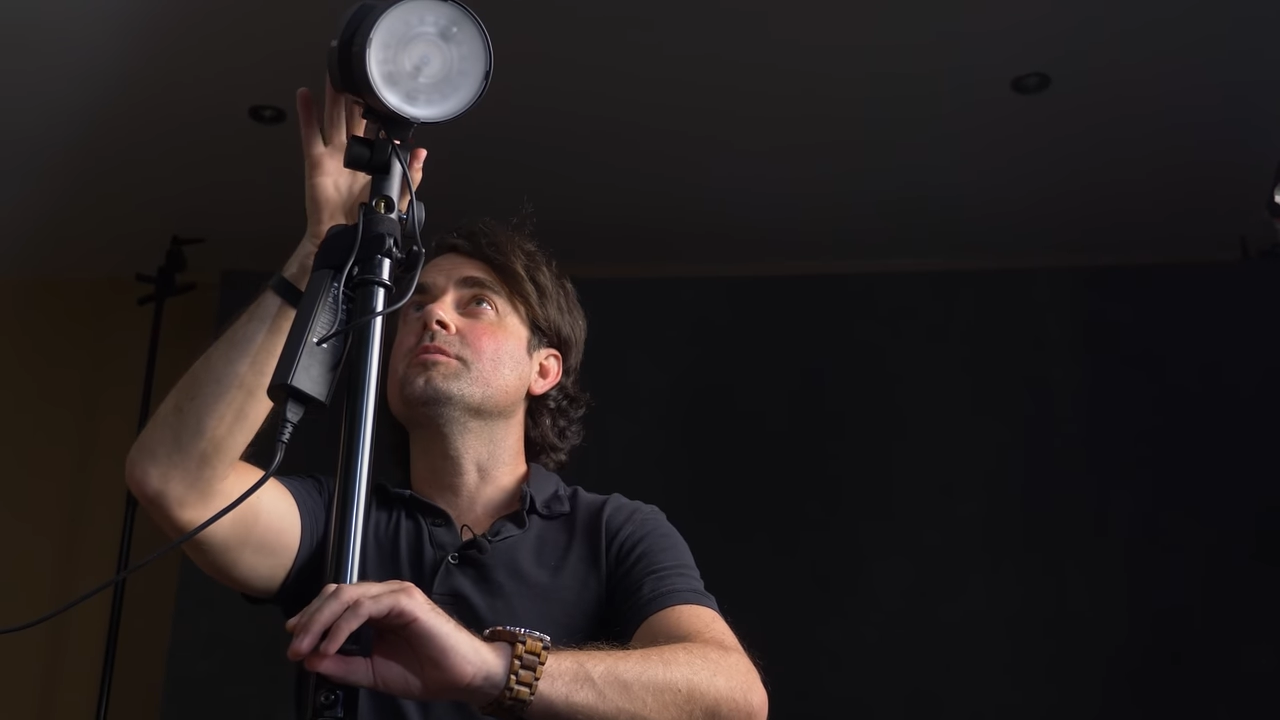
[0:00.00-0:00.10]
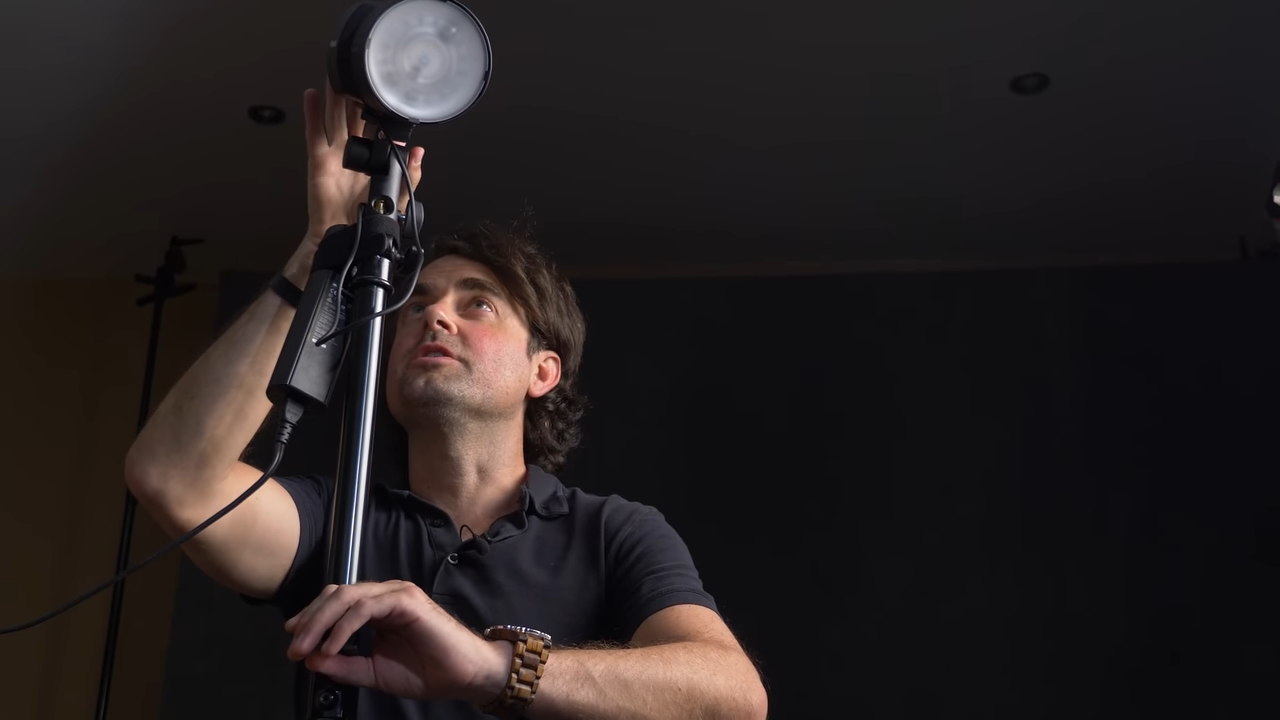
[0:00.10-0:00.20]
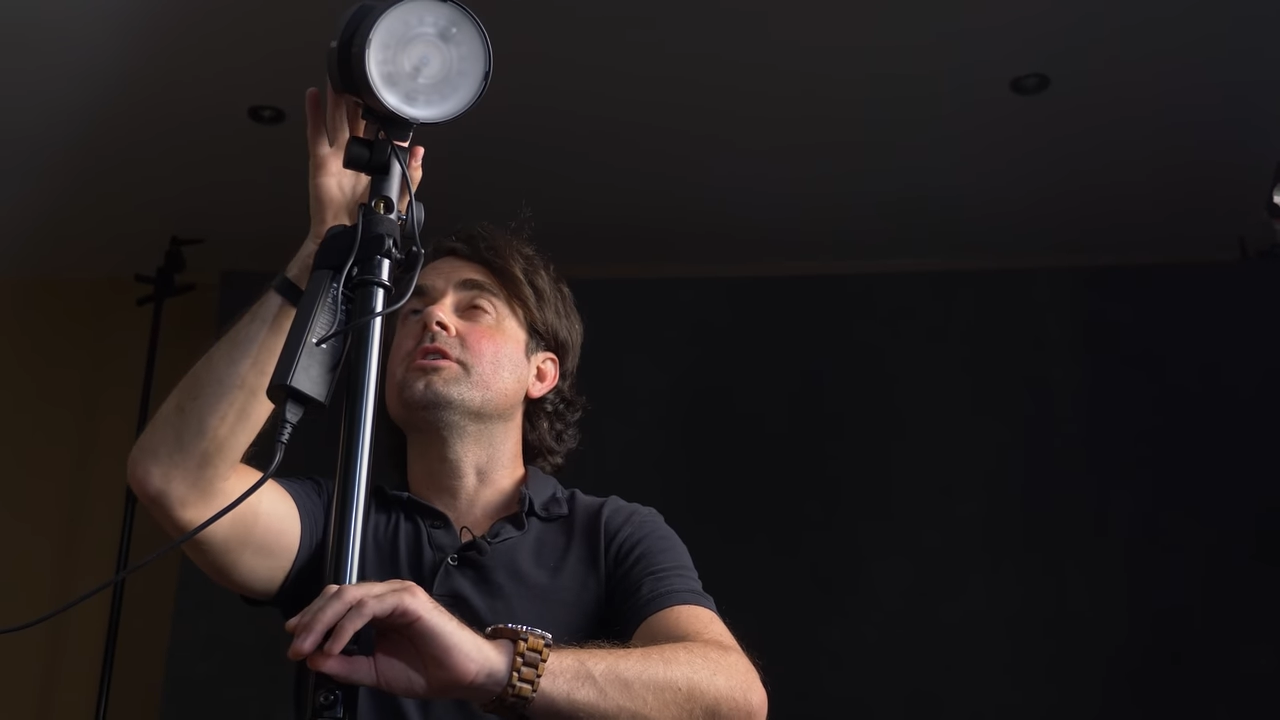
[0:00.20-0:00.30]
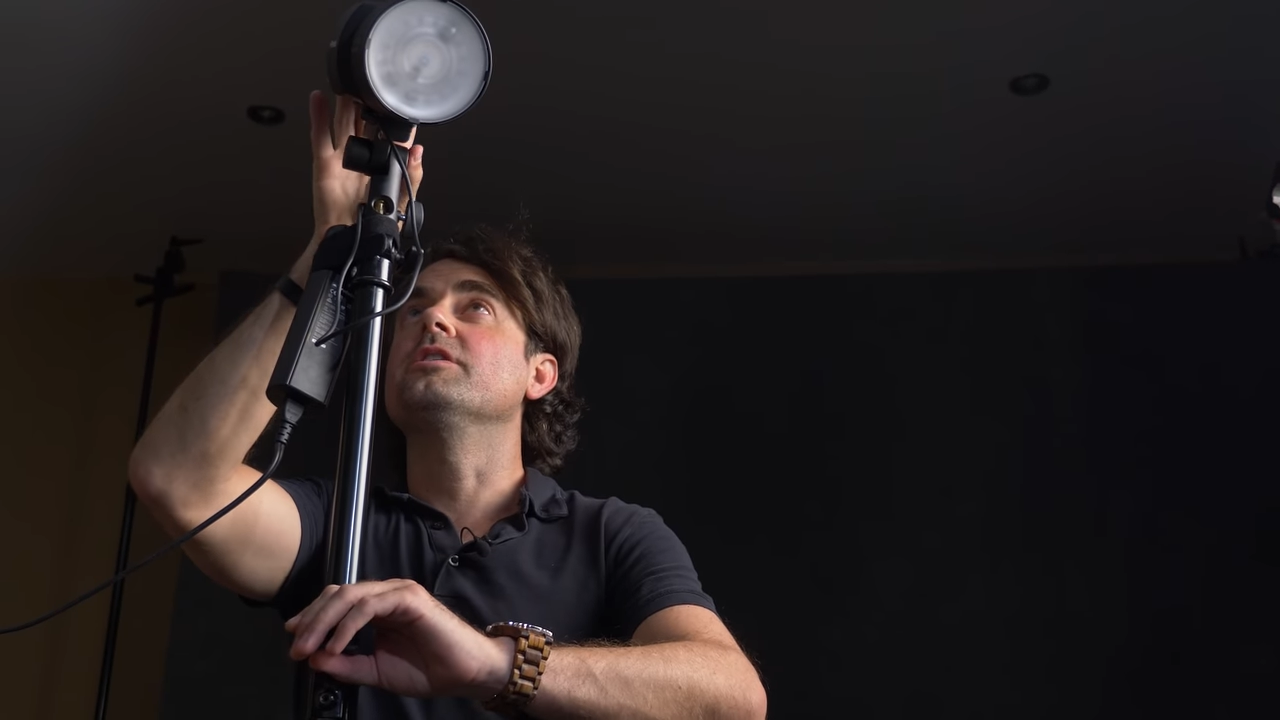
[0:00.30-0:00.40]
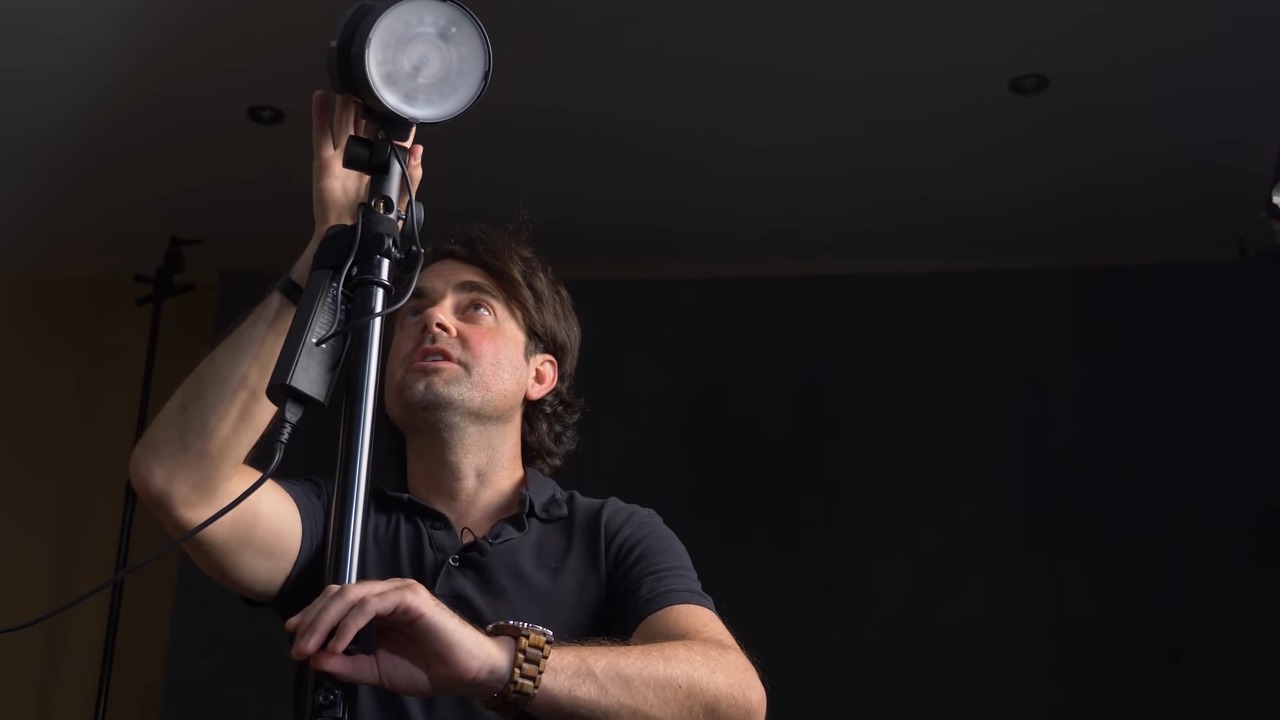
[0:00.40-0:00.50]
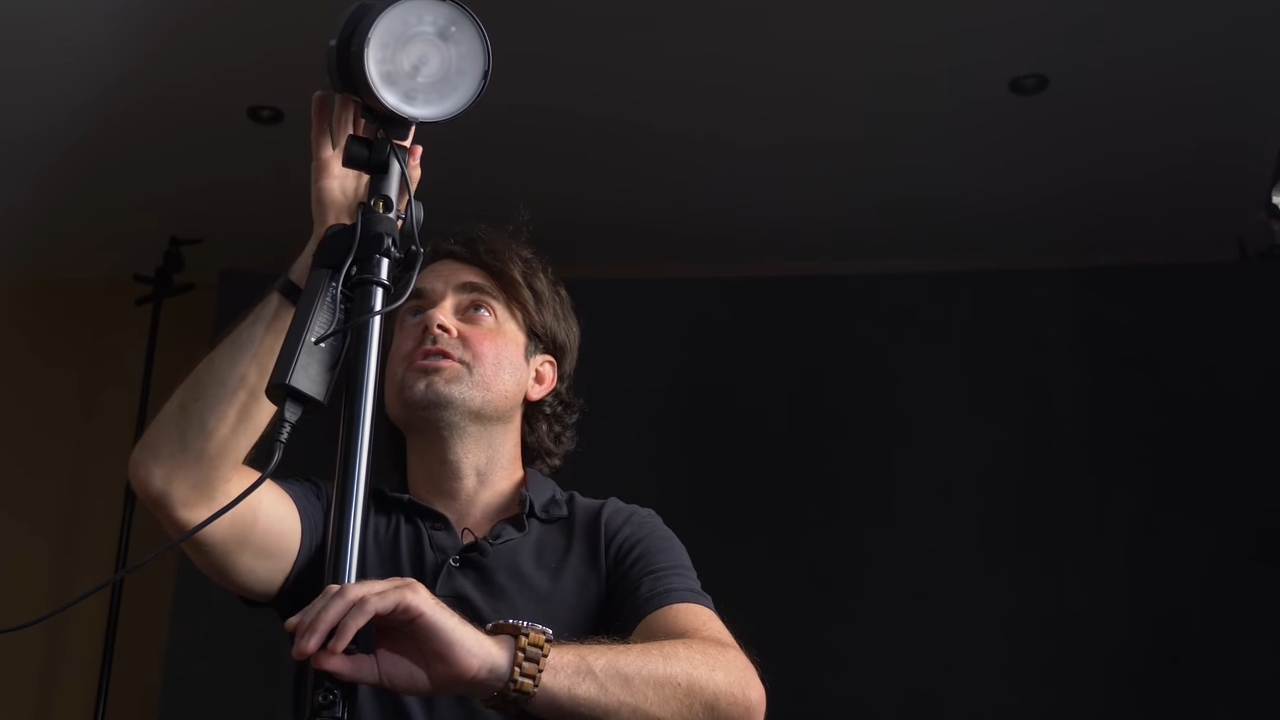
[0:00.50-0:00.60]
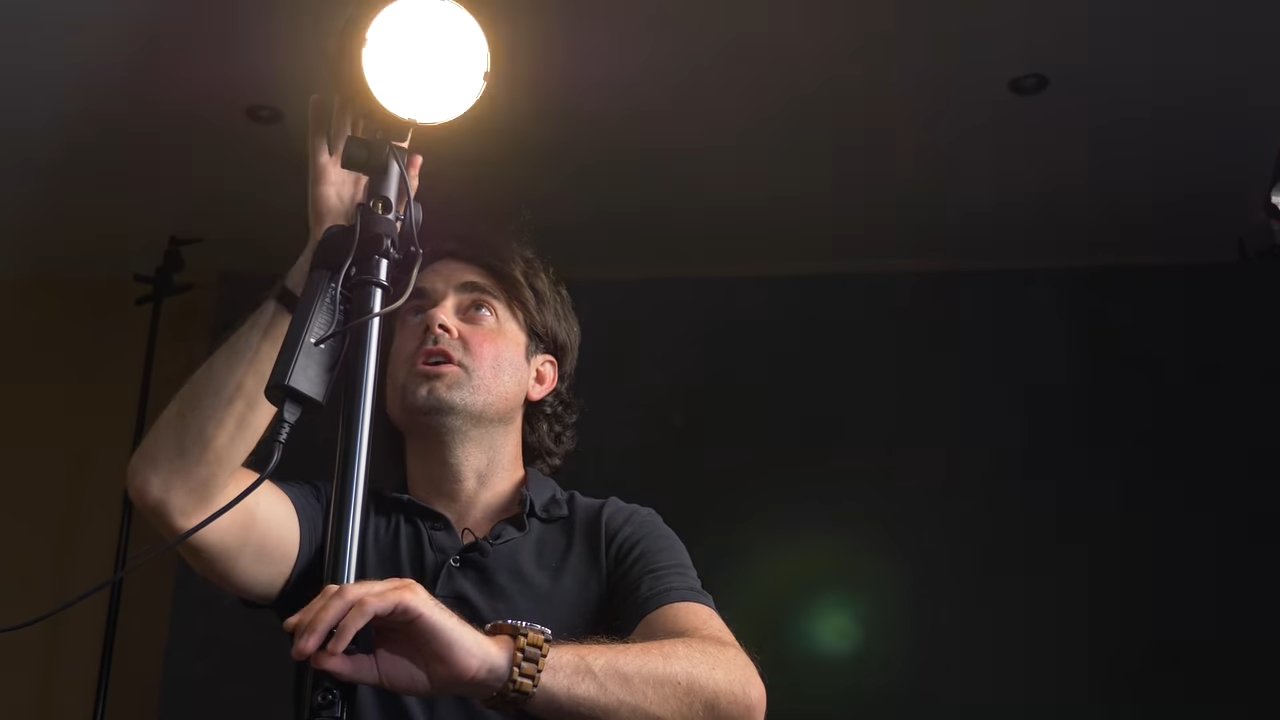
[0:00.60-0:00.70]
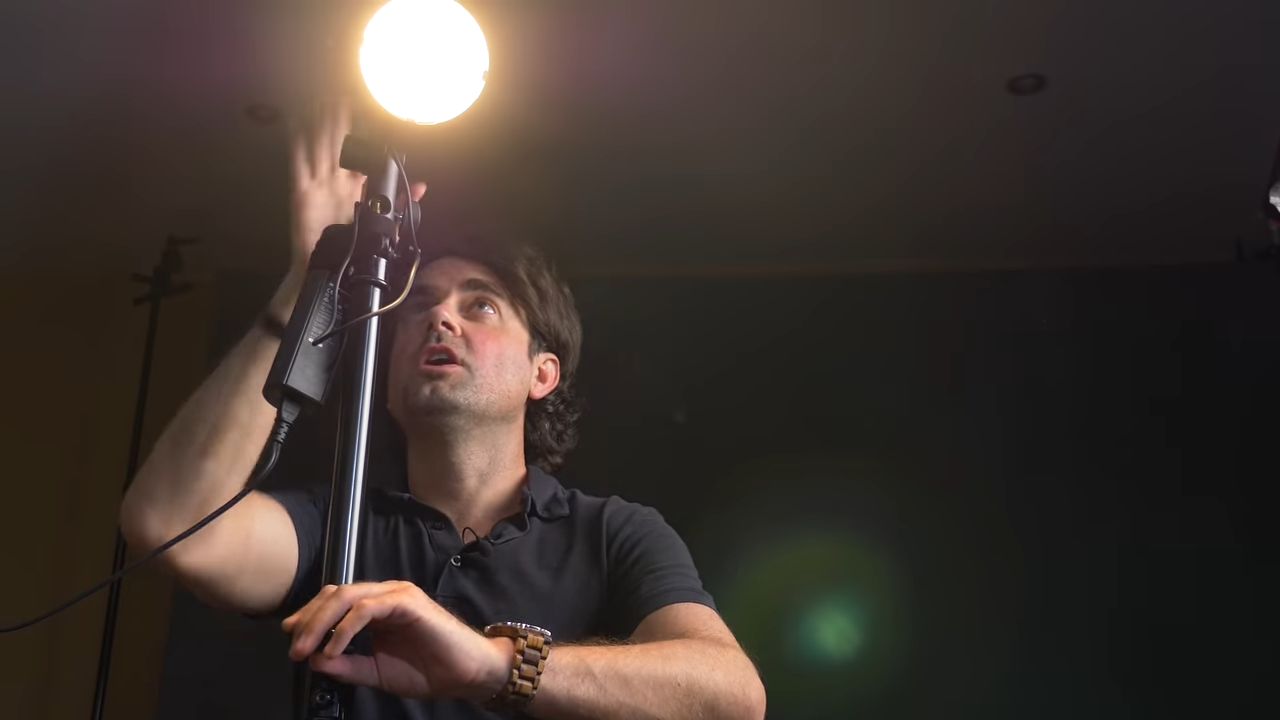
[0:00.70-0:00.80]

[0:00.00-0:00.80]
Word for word: Let me turn this